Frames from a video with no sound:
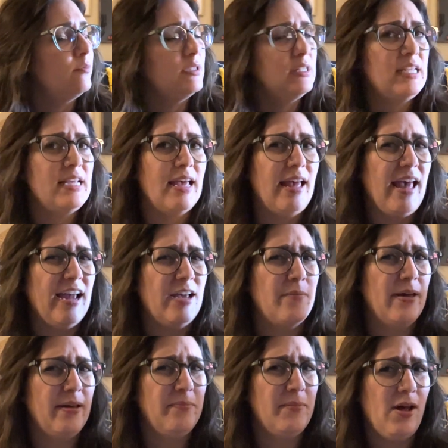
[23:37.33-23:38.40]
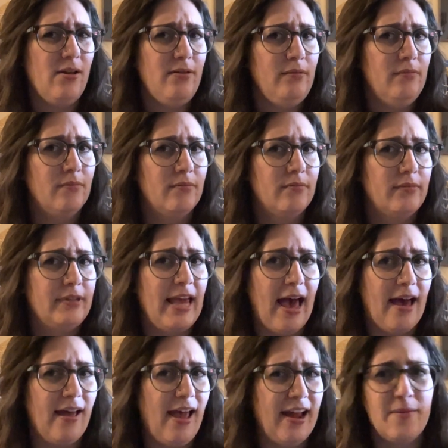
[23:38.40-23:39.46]
Was he Agamemnon?
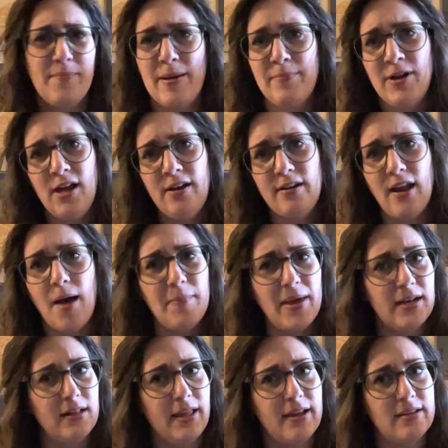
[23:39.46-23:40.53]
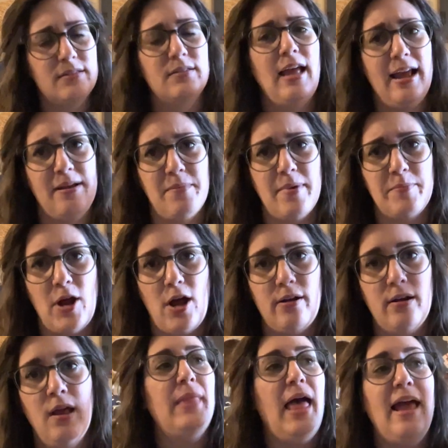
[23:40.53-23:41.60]
Yeah, Agamemnon, not Menelaus, Agamemnon.
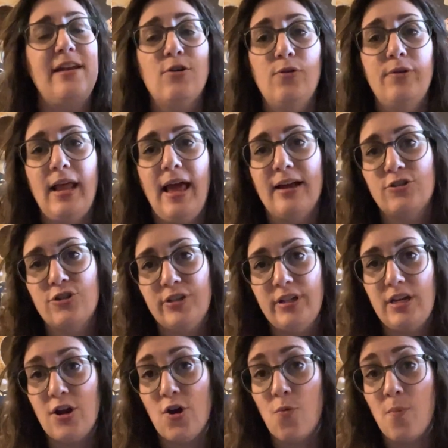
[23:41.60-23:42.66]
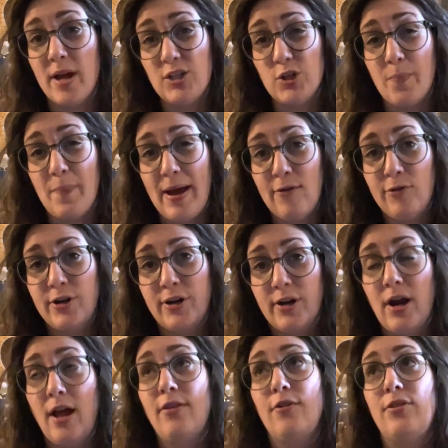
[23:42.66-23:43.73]
I don't actually know much about her
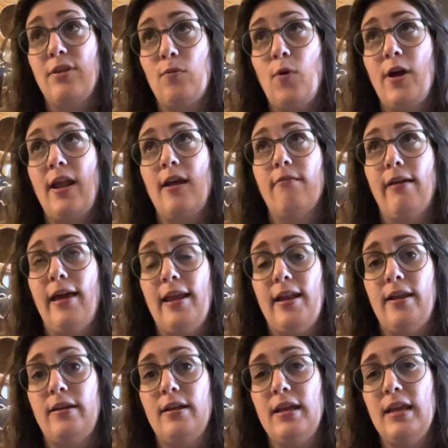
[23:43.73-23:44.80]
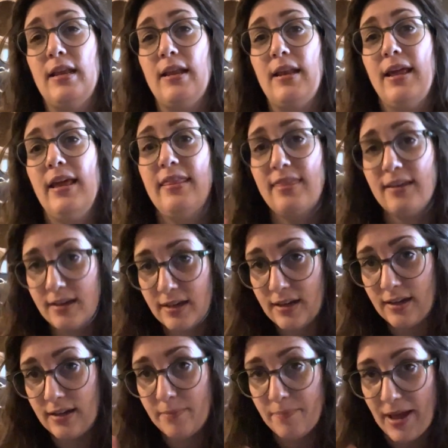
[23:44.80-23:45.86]
other than what I read in
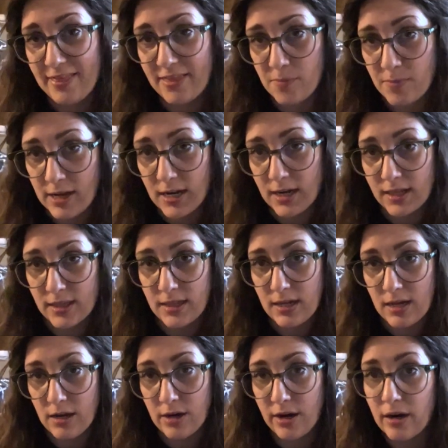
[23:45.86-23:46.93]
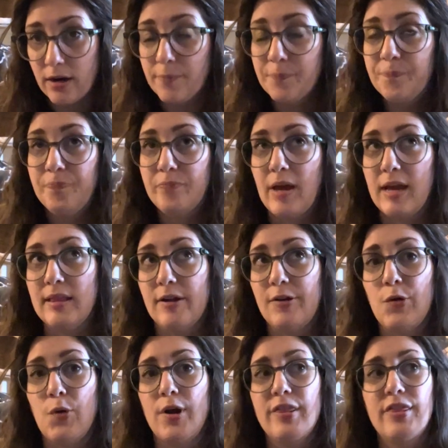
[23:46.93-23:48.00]
Ithaca at the beginning of the year by Claire
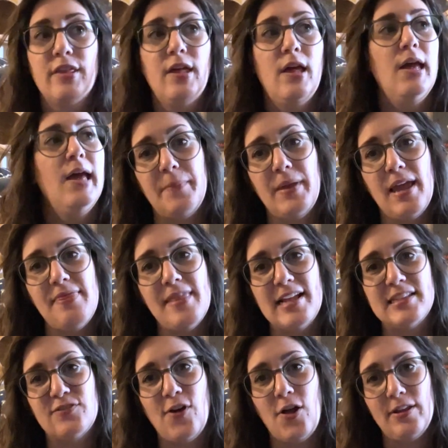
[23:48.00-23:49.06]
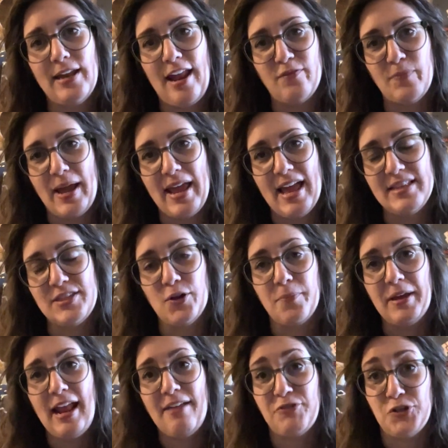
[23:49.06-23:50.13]
North, and that's fallen out of my head, so I'm
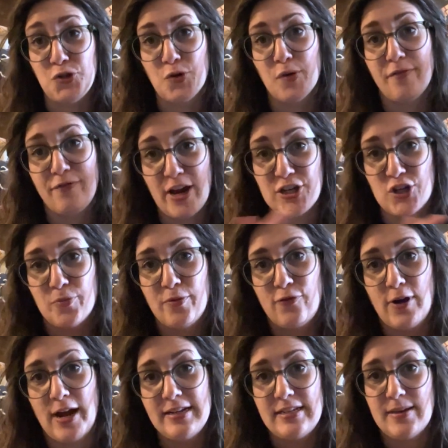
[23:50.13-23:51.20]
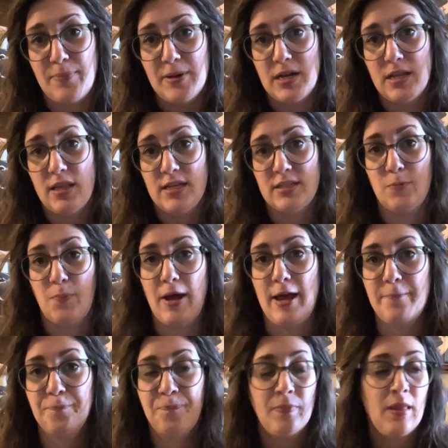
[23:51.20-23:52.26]
going to have to do a refresher before I dip into this, but
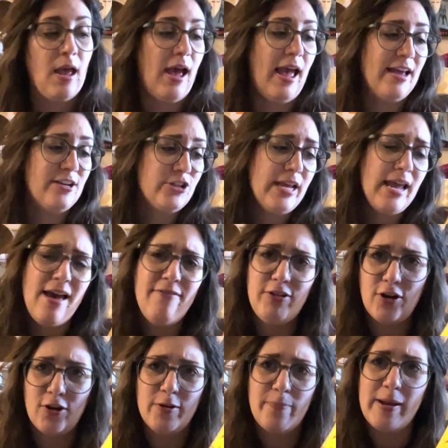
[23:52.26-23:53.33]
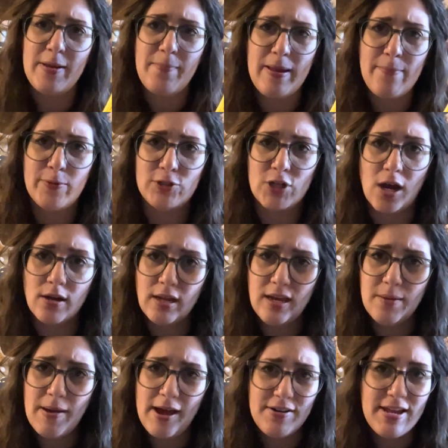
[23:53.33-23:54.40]
I actually haven't heard many people talking
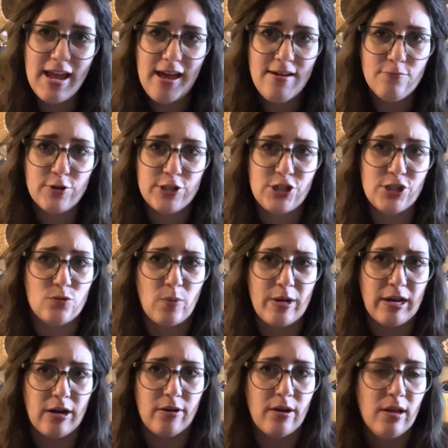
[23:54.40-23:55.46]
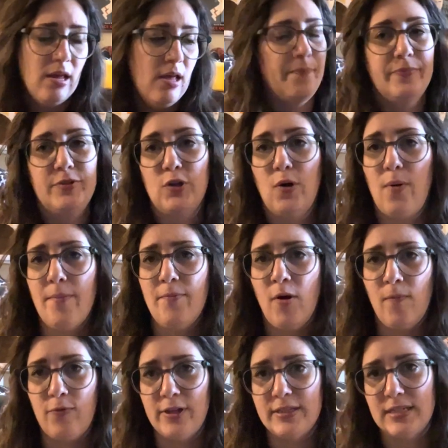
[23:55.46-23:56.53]
about it yet, which is weird, so I'm
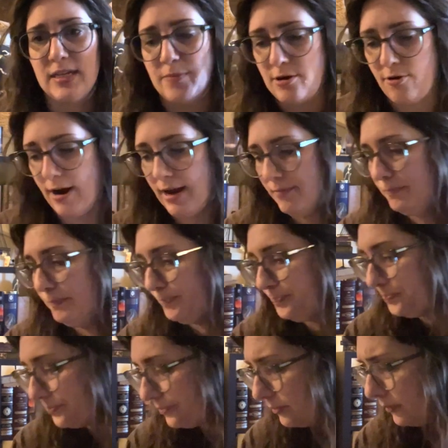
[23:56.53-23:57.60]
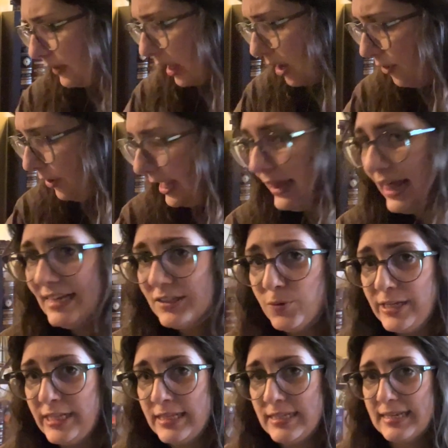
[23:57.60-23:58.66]
hopeful it's going to be great. Okay, last one
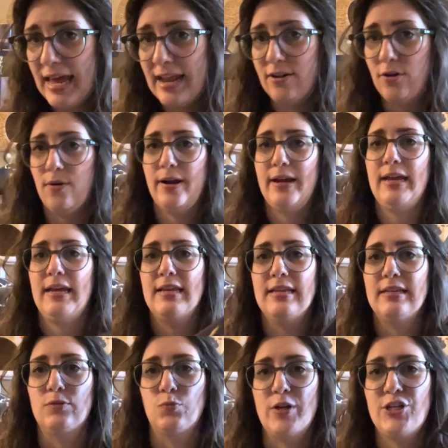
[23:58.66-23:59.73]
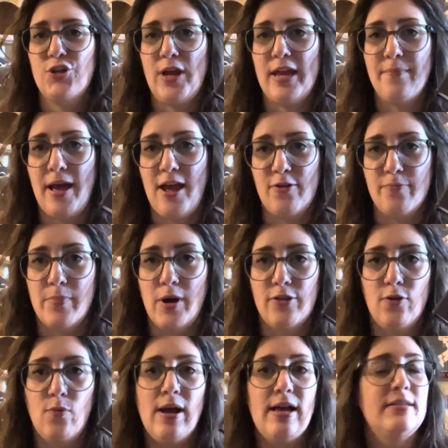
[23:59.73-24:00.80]
in this category is Witch King by
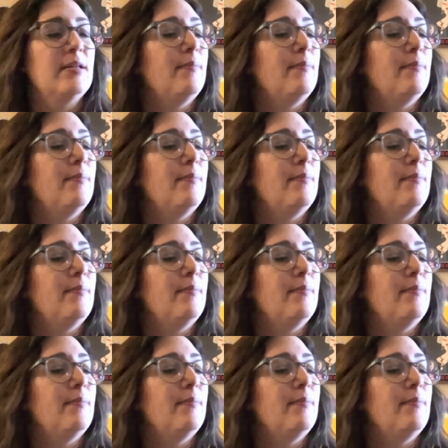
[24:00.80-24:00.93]
Martha Wells.